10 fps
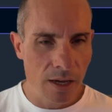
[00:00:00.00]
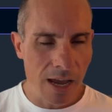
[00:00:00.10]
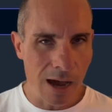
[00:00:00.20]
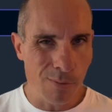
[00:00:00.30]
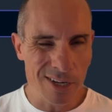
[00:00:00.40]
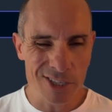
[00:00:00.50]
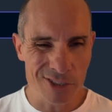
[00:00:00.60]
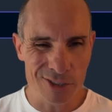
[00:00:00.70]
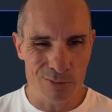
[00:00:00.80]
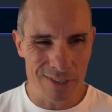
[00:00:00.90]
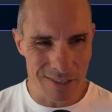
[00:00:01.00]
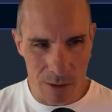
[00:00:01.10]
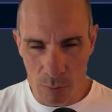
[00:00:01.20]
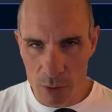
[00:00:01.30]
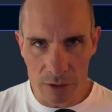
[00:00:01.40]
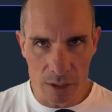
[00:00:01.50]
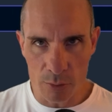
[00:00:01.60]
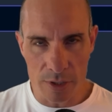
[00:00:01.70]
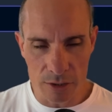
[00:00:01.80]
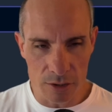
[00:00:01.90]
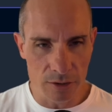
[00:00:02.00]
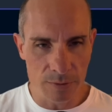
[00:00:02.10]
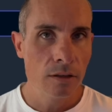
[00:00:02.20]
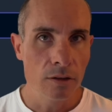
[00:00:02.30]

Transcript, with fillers: how much it should resemble the original,